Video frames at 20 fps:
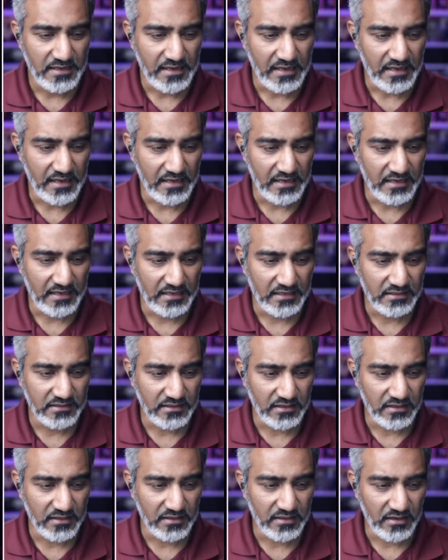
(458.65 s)
and
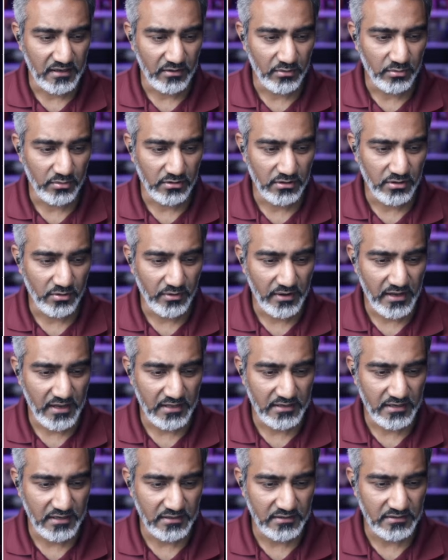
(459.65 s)
I will go
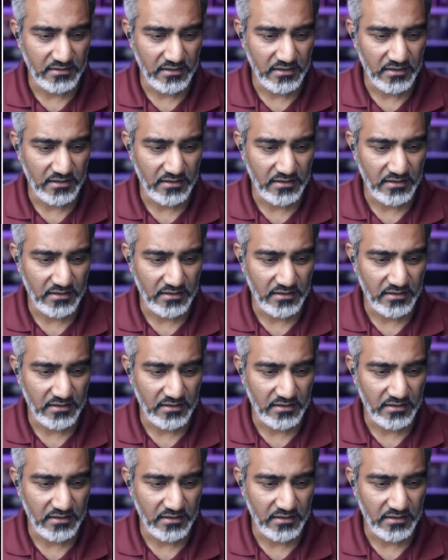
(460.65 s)
ahead and